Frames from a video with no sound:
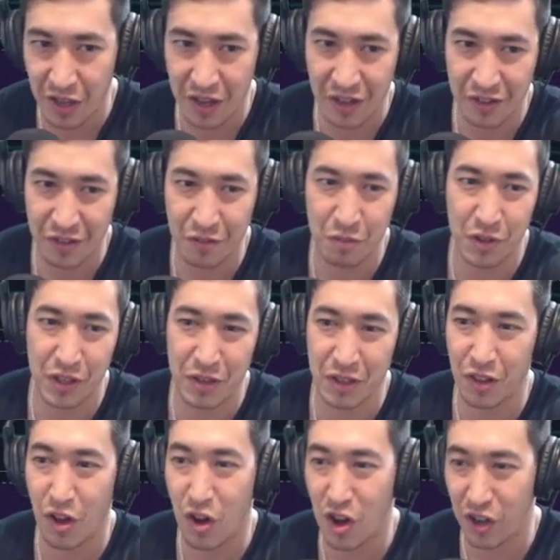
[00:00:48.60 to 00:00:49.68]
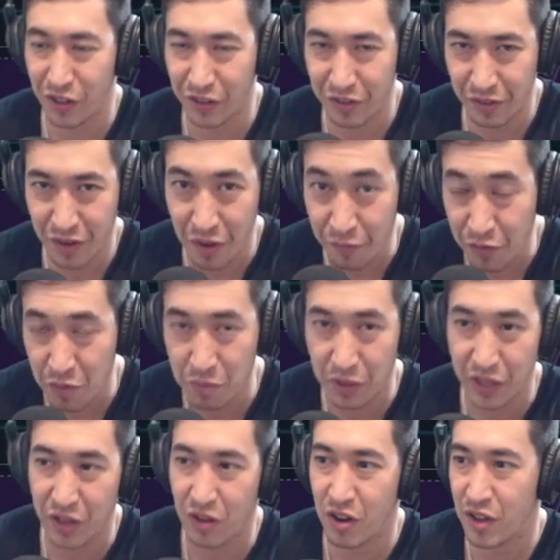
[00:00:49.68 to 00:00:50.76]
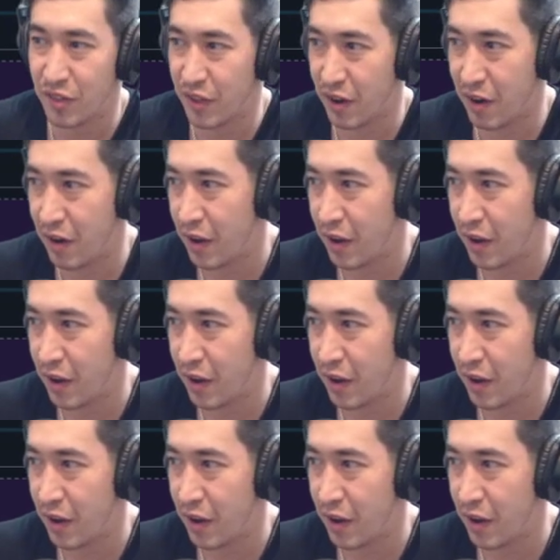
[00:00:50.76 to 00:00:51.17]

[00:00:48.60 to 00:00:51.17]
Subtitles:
to really long comfortably on there.